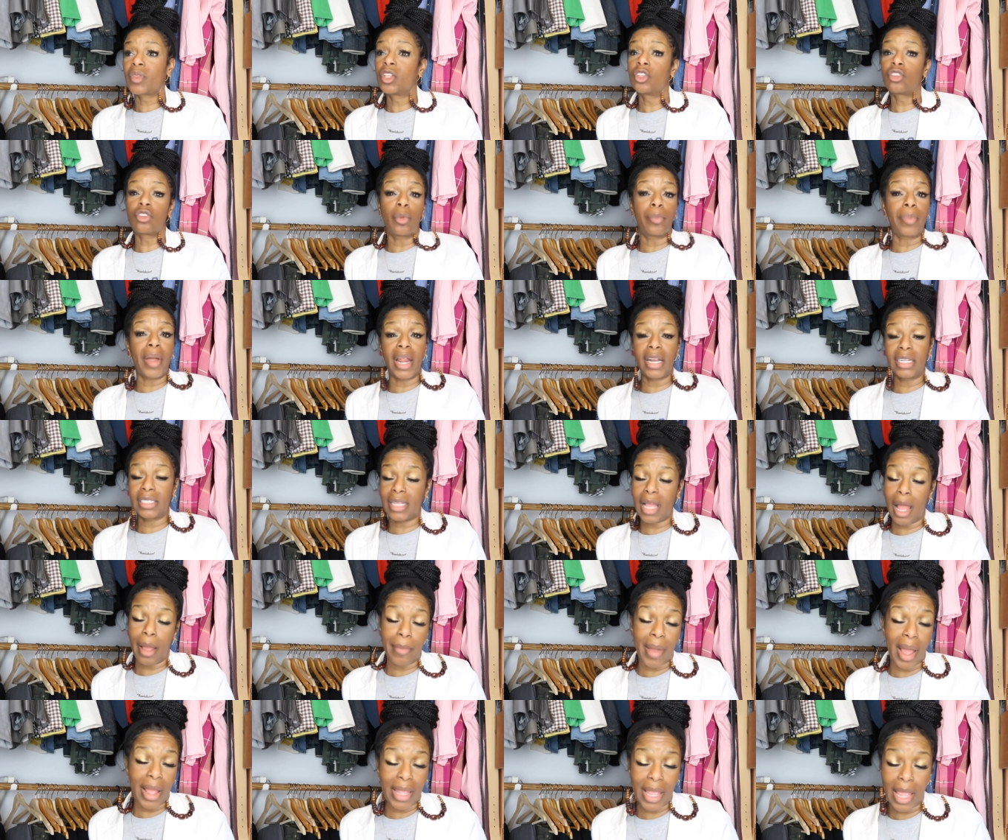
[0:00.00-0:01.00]
So by the
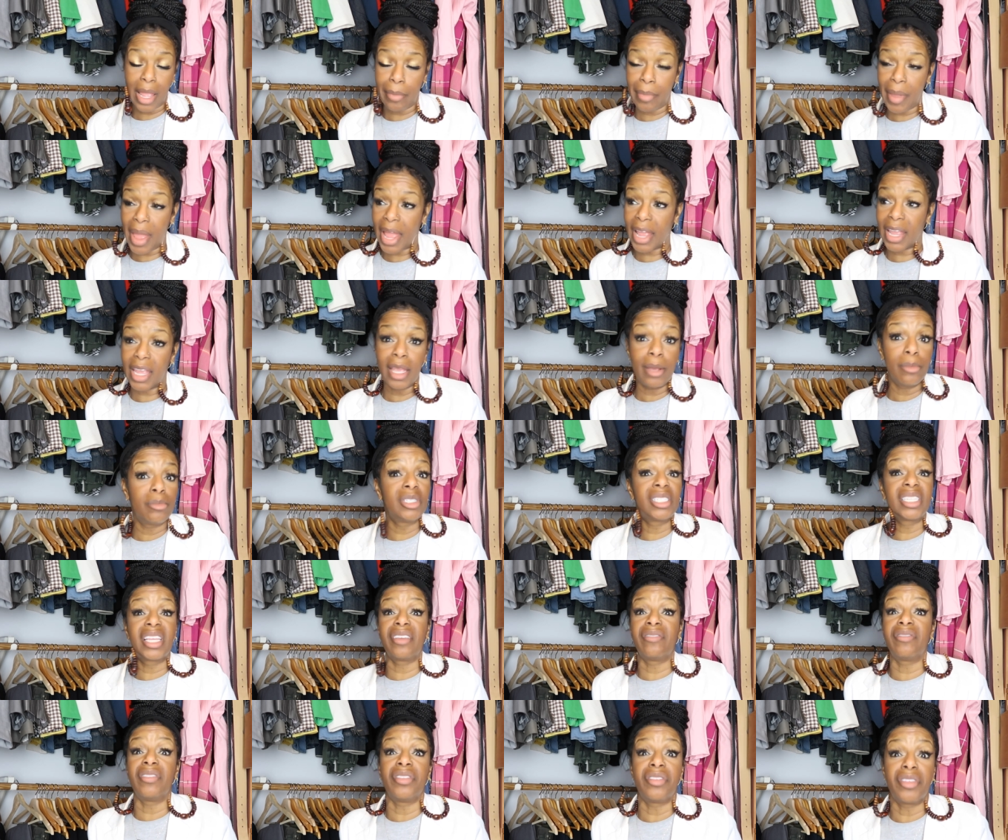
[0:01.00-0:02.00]
time I came back, he was
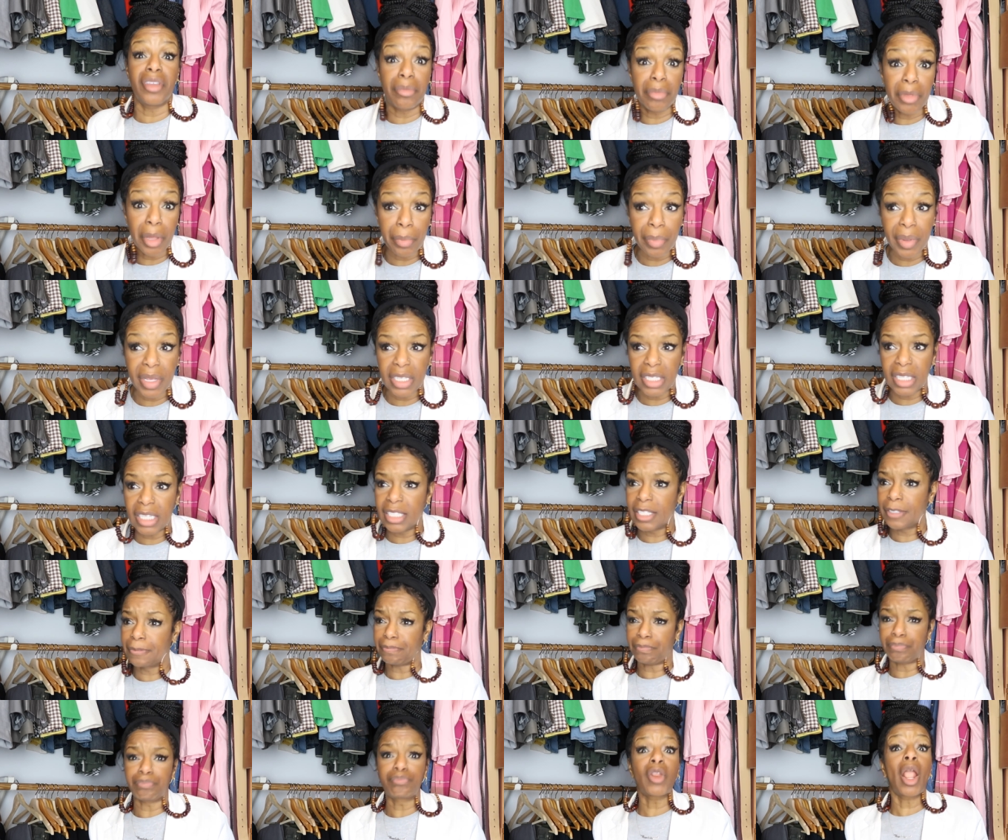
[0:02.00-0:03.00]
giving them the business
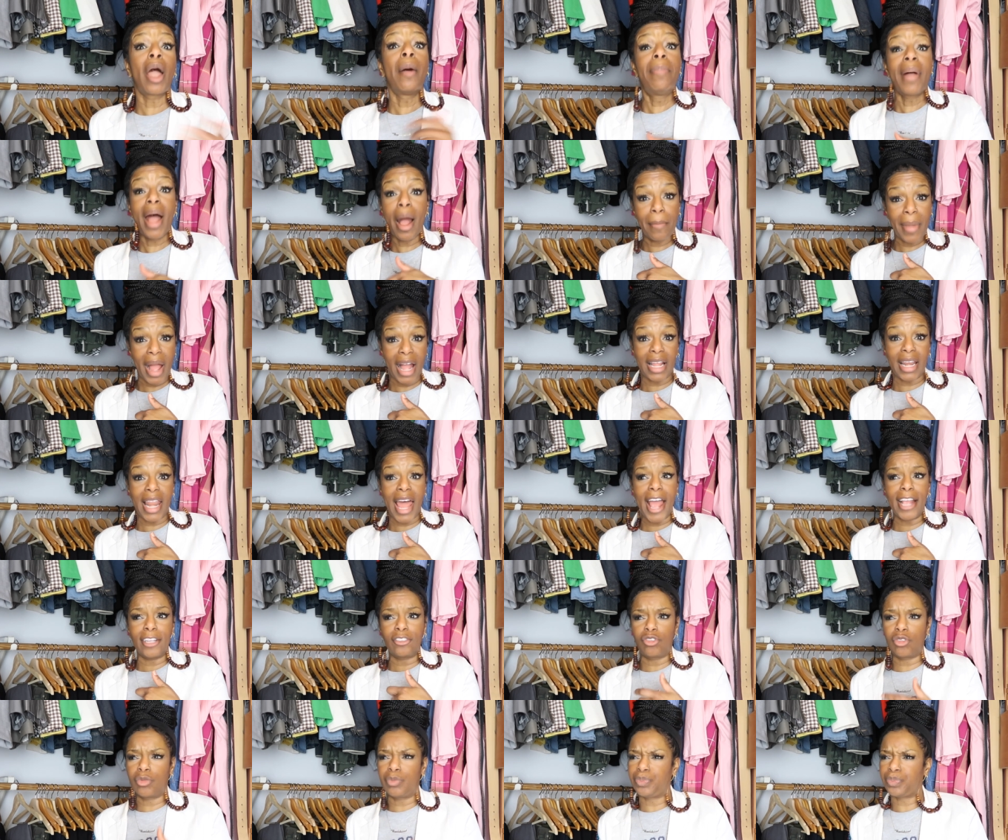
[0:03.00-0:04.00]
about my
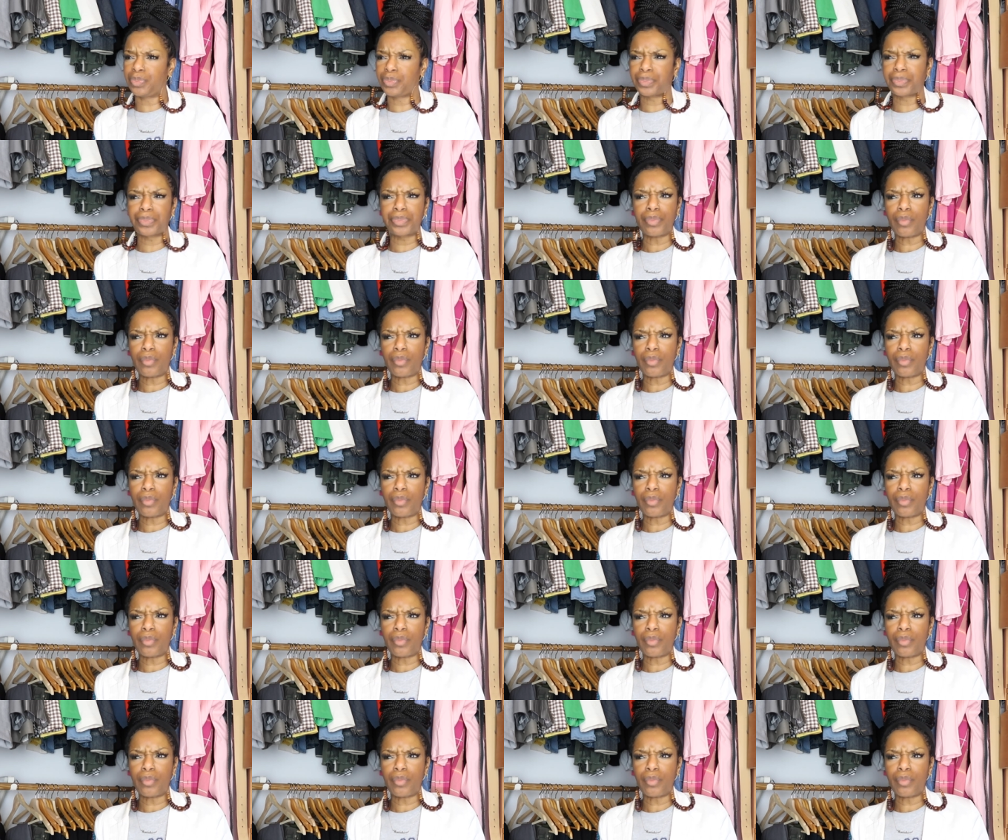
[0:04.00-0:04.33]
classroom.